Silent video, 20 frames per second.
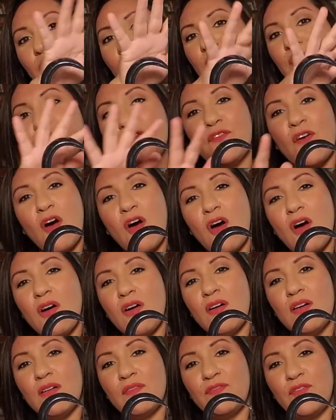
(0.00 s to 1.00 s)
with
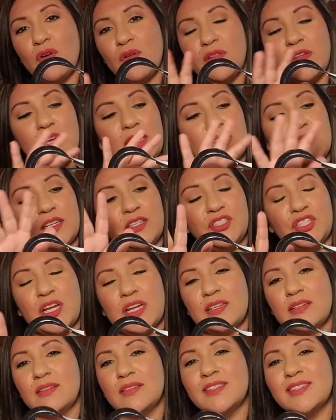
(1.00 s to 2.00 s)
fall foliage
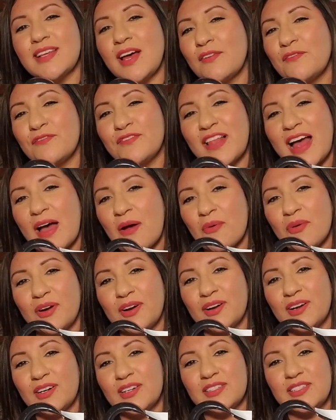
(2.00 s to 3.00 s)
and
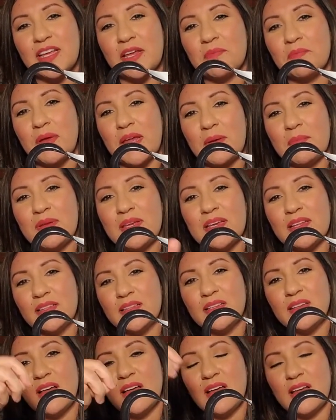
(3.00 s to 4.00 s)
sunflowers and maybe
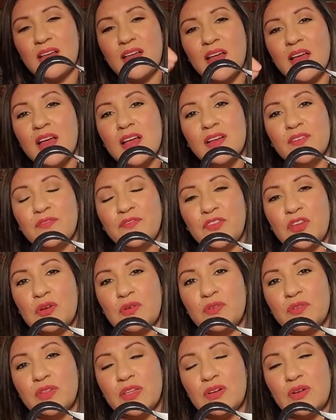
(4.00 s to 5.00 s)
a
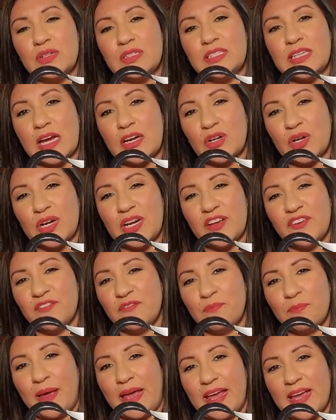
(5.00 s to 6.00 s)
few little
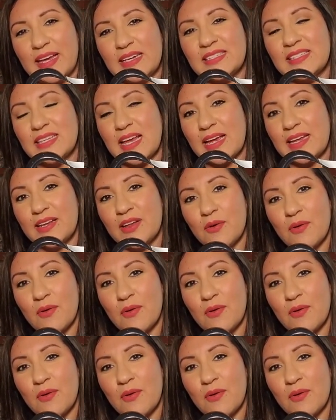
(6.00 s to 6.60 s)
decorative picks. I know